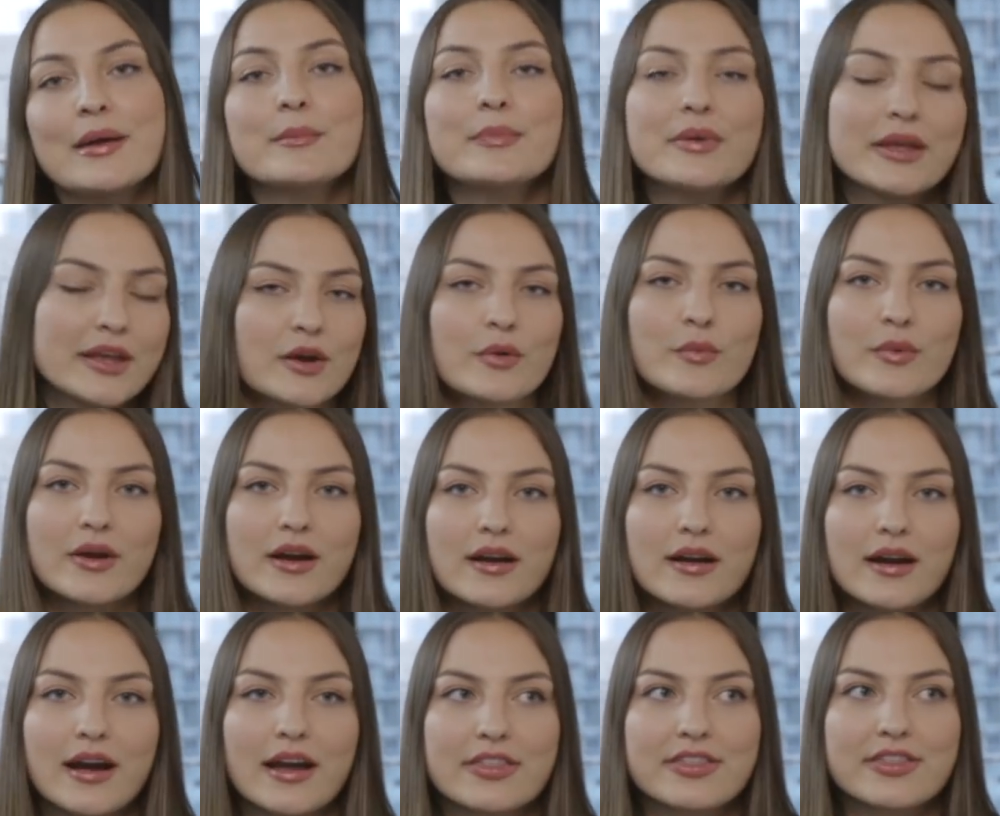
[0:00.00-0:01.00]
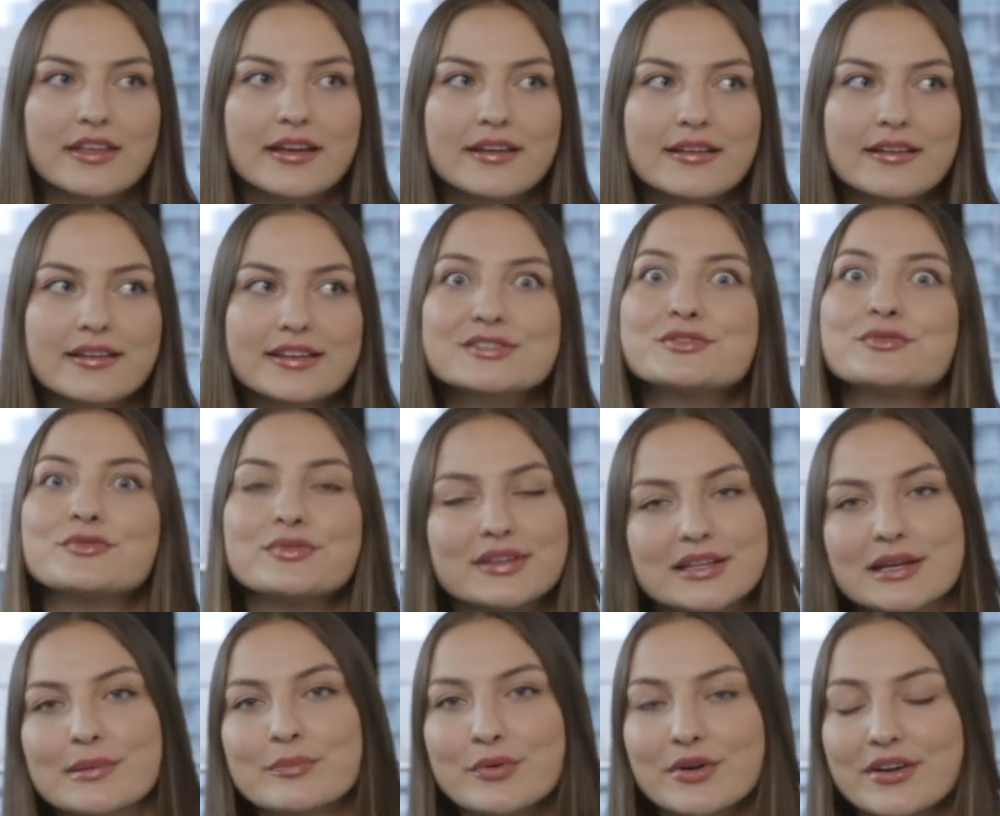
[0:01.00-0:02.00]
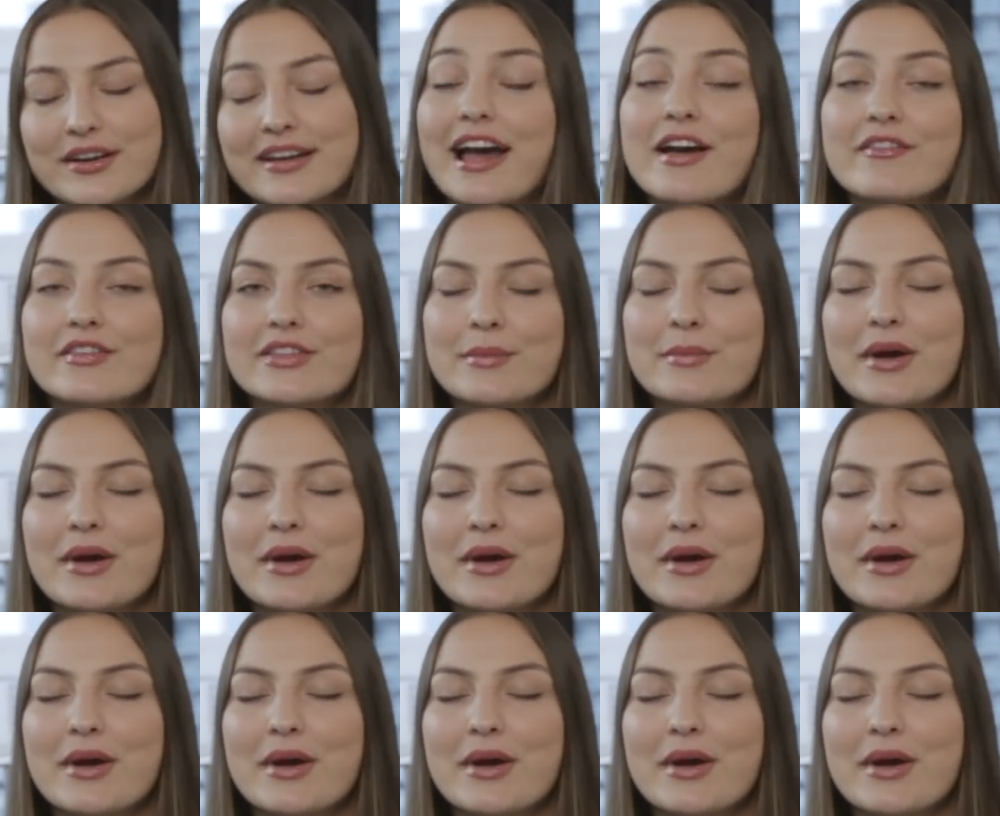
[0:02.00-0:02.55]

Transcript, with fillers: being aware, I think, is really important, having that